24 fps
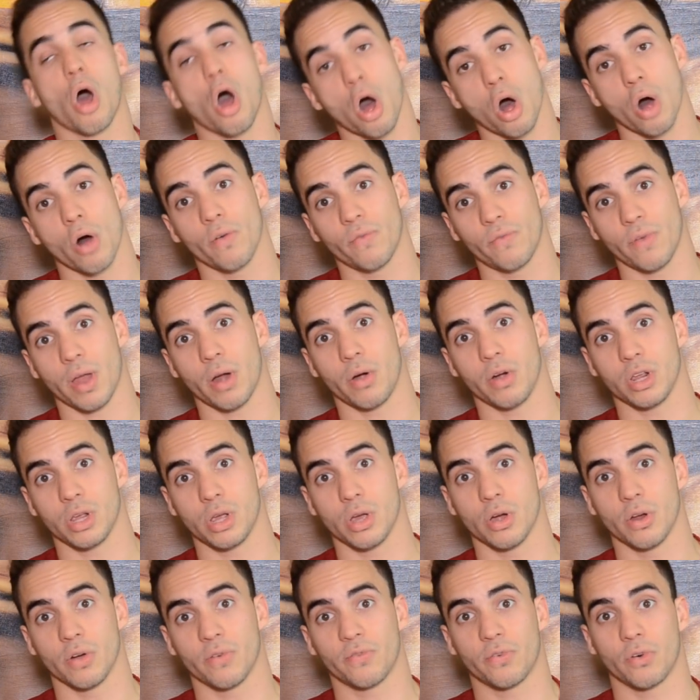all very
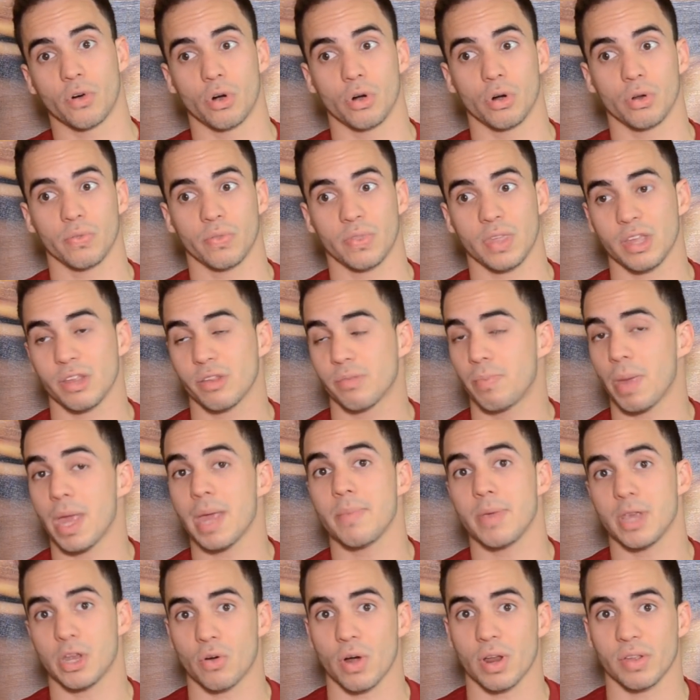good for these
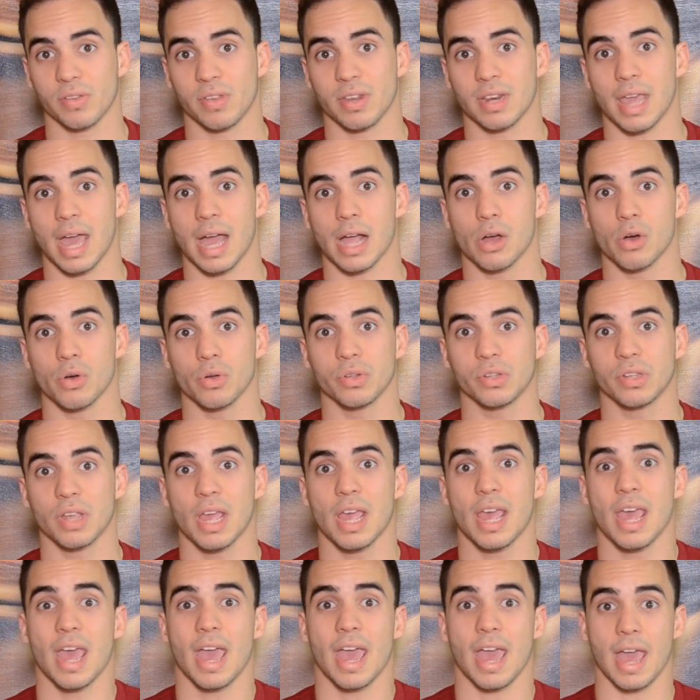baby crested geckos.
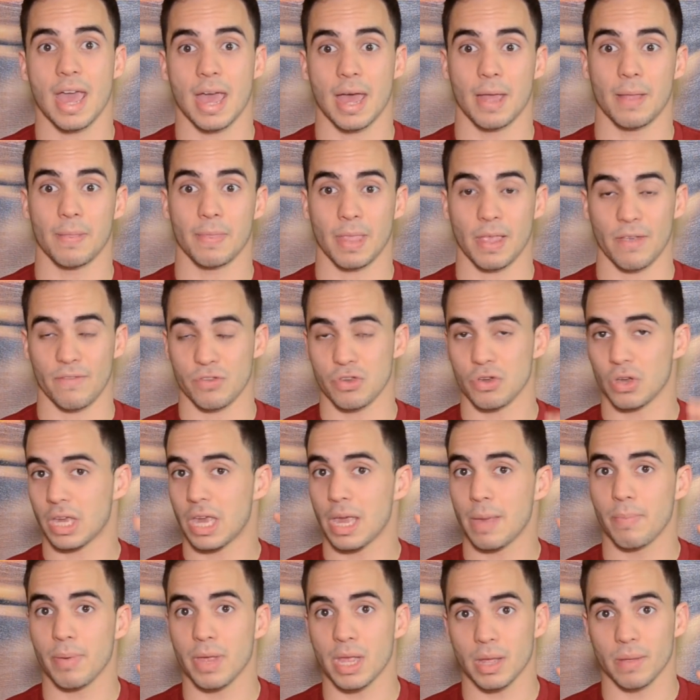And if you're
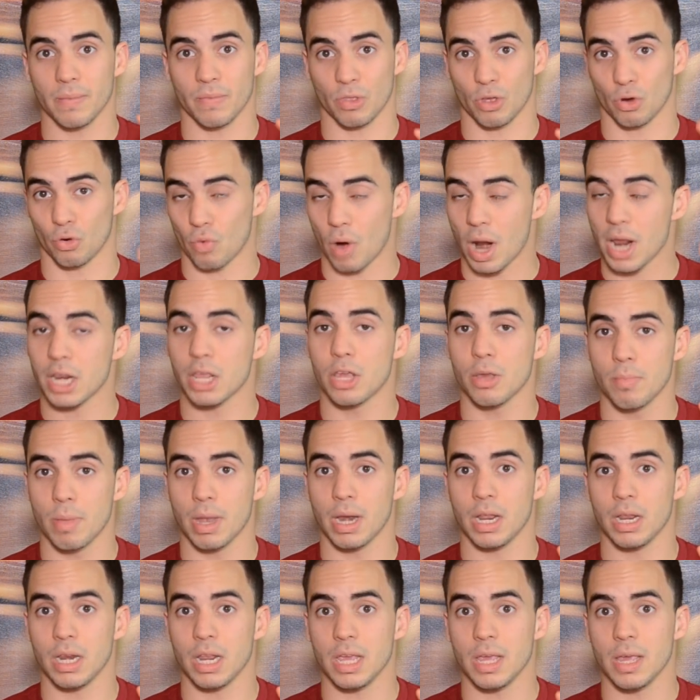keeping the right
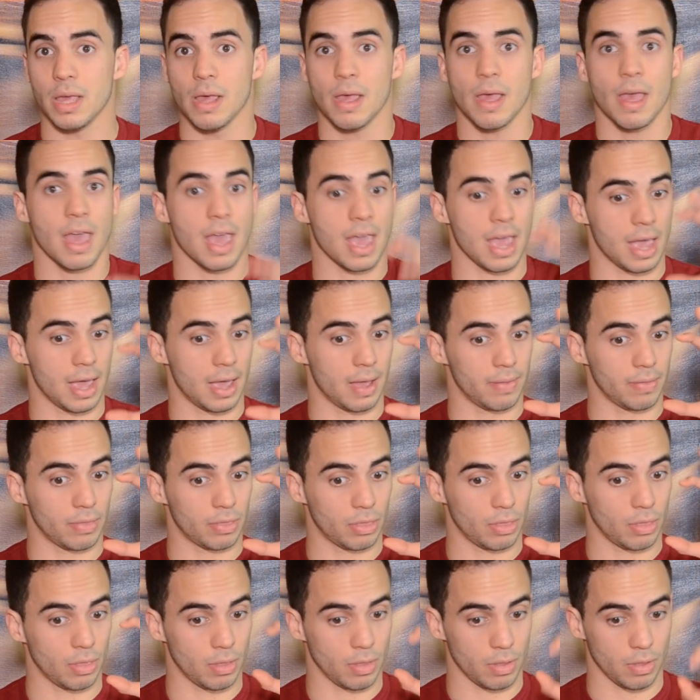humidity, and
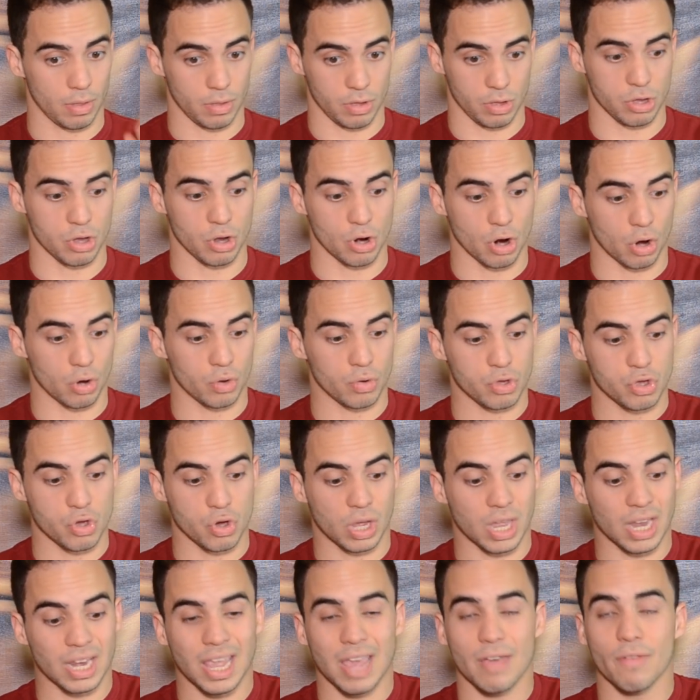you
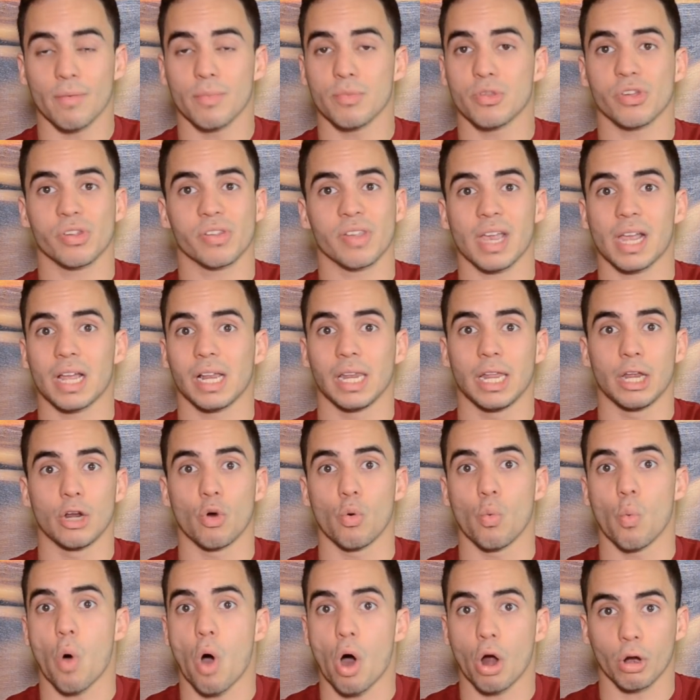could give them just like a
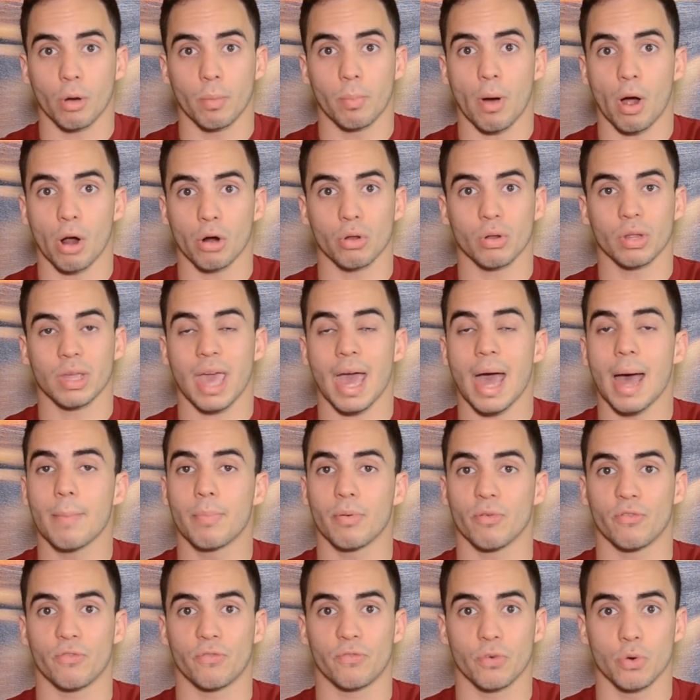little water bottle cap
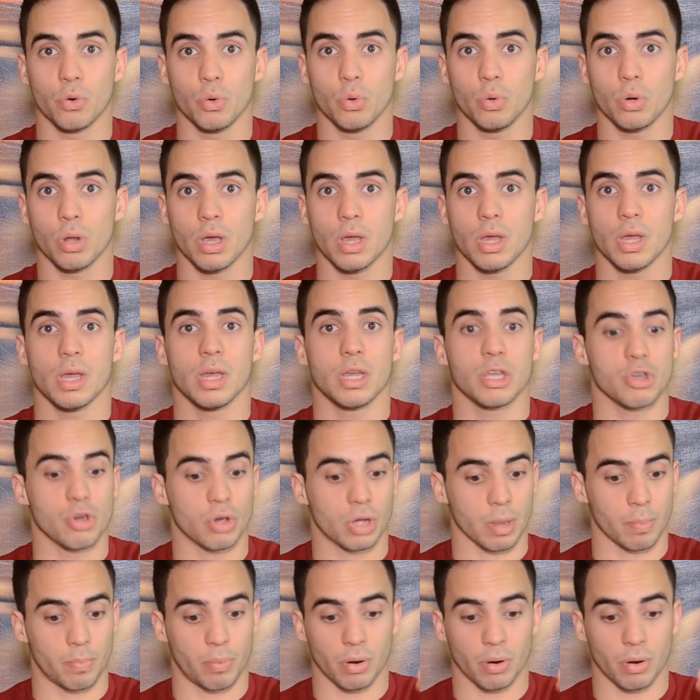of food. You could